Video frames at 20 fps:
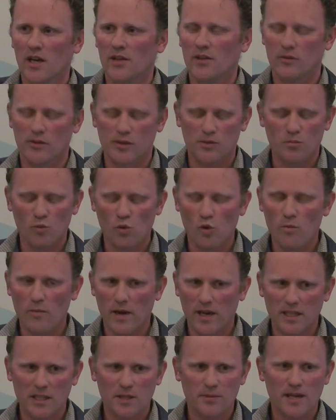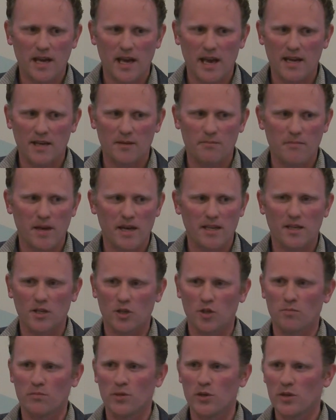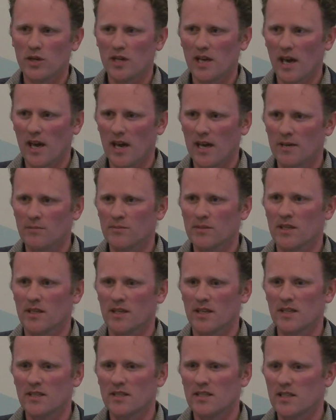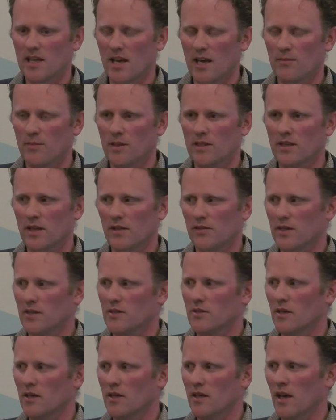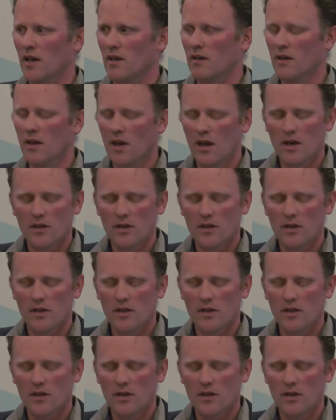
There is more money to be had in making computer games and entertainment and things like that.